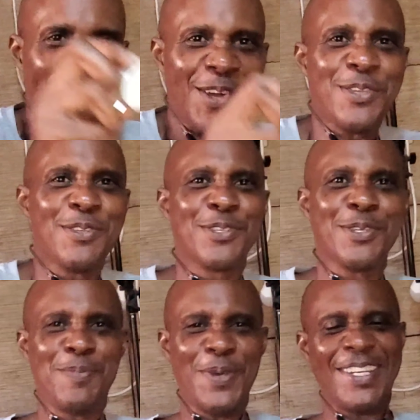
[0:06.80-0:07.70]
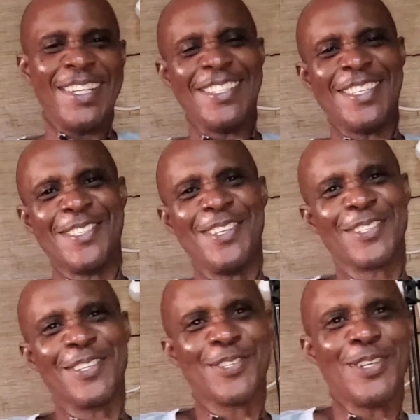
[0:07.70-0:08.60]
Hello YouTube, this is
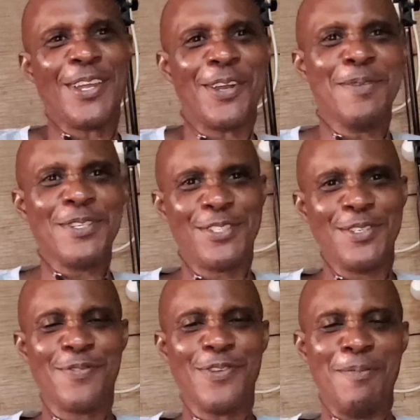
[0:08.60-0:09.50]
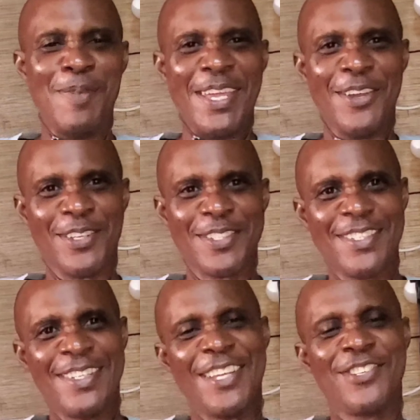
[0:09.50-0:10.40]
Dr. Sola coming to you from
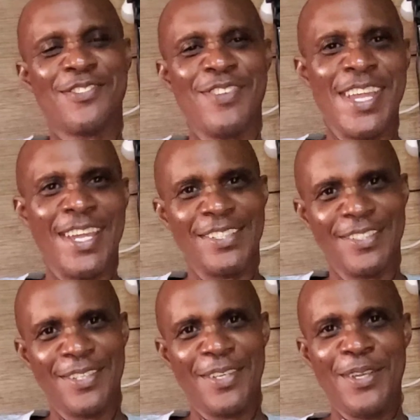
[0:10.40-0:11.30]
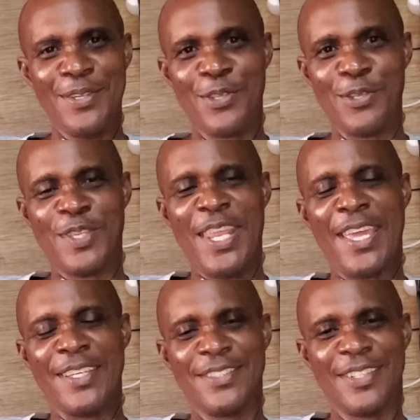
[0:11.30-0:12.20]
Lagos, Nigeria. So
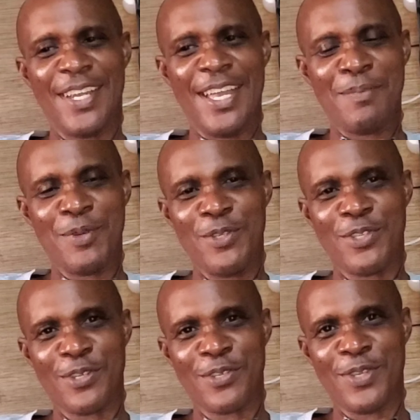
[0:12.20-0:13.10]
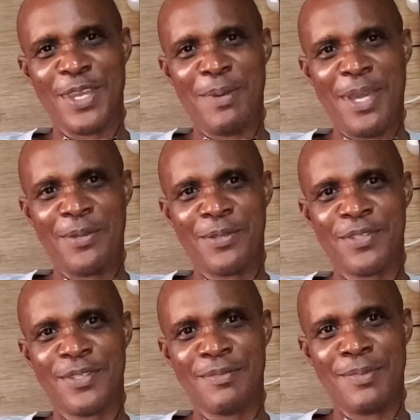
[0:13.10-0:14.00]
today I am going to talk to you about
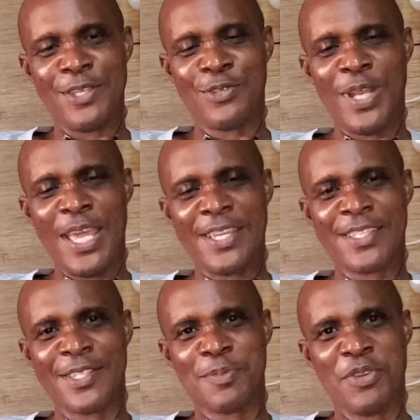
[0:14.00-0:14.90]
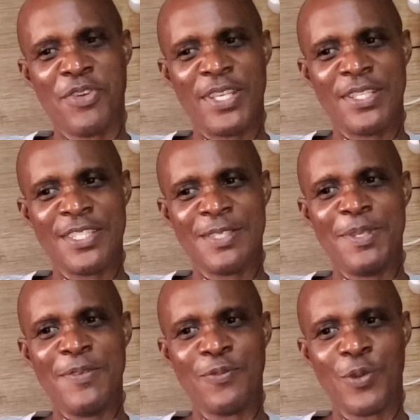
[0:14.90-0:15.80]
my SolaX experience. It's
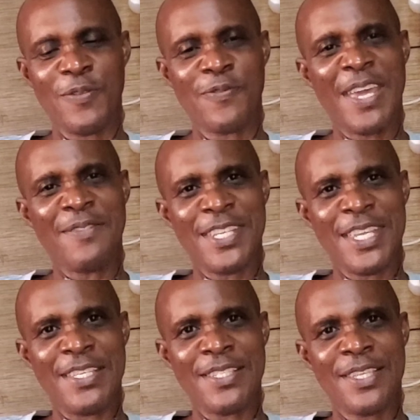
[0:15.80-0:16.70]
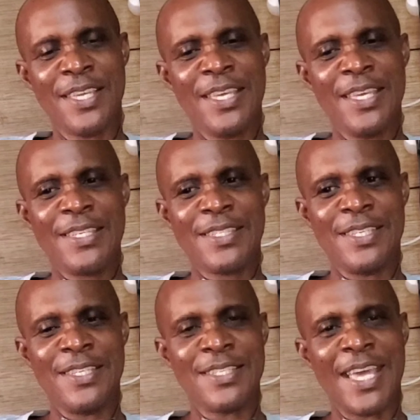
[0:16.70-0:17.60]
been 45 days
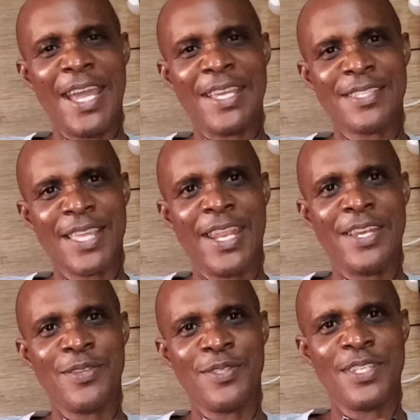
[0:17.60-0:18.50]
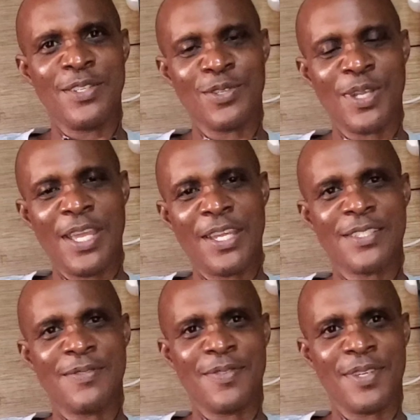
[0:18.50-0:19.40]
since I started using the
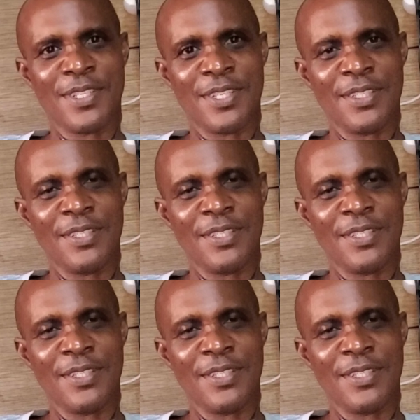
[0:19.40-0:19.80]
SolaX inverter.